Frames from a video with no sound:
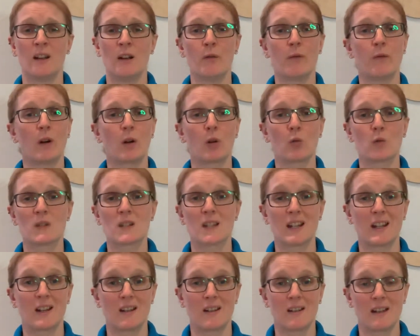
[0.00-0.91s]
fungal
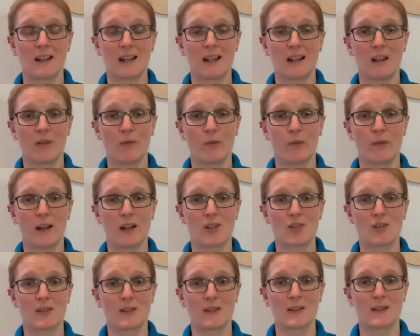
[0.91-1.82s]
skin and nail
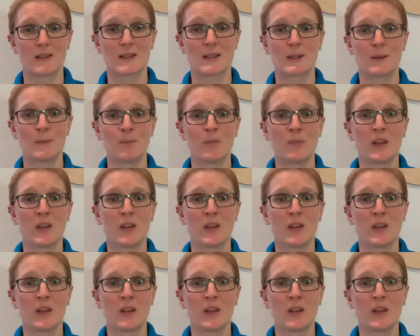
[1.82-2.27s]
infections.